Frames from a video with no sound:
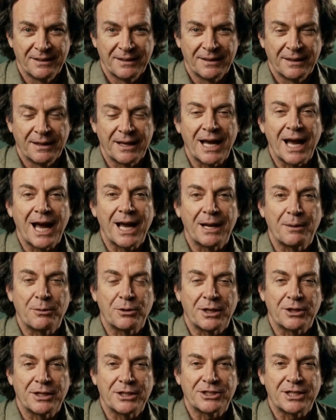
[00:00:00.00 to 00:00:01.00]
the atoms
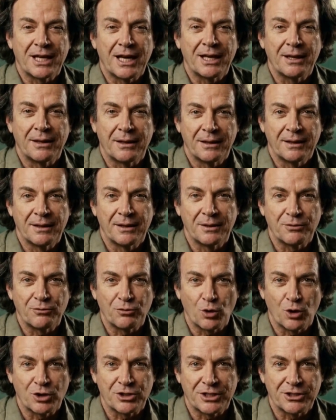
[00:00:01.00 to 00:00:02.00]
are the same, the
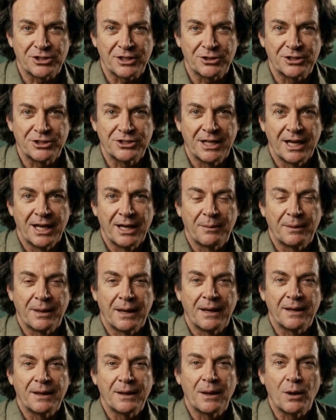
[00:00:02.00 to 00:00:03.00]
forces are the same,
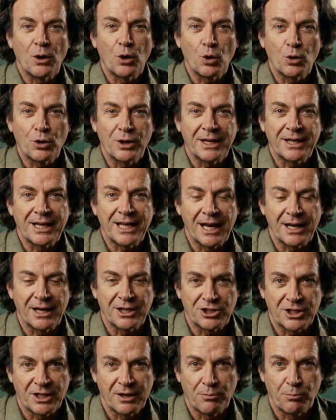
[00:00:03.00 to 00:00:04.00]
only the
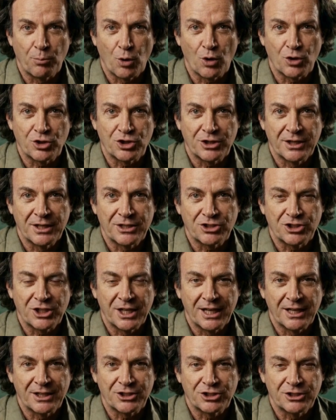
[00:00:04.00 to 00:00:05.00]
energy of motion has
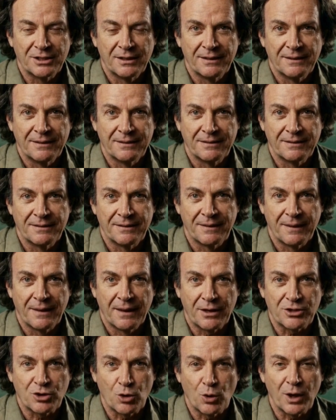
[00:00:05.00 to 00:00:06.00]
changed.
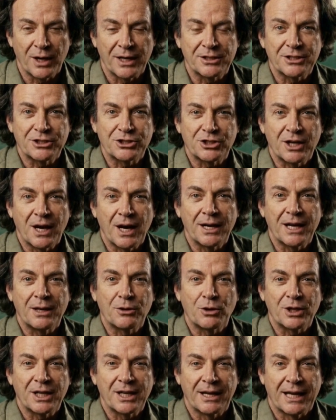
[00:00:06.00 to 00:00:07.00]
So what is a solid
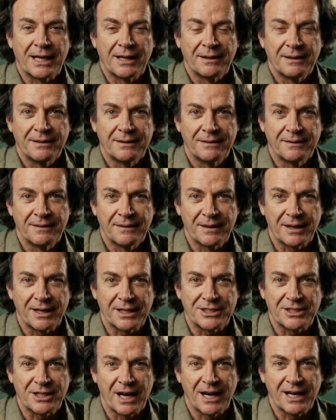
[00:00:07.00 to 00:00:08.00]
really?
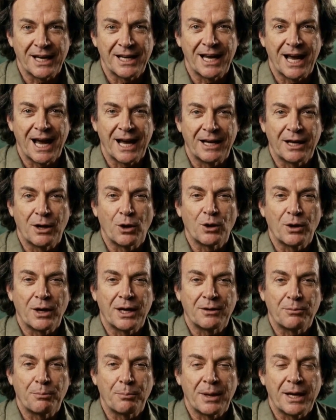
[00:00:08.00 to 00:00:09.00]
It's not a category
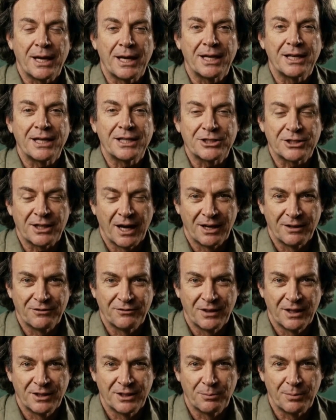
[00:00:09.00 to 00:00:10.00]
of being, it's not a
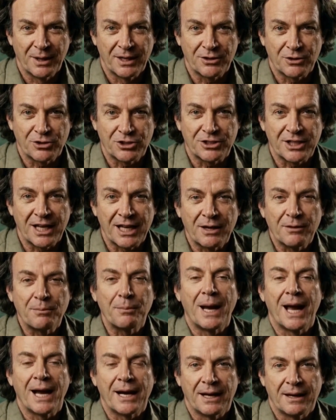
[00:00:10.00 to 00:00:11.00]
fundamental state of
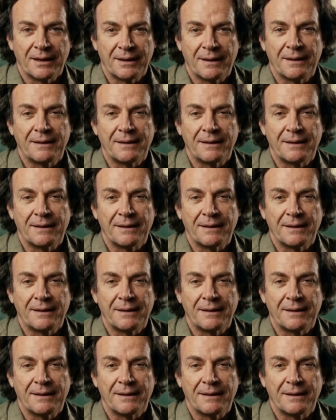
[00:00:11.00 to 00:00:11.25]
matter.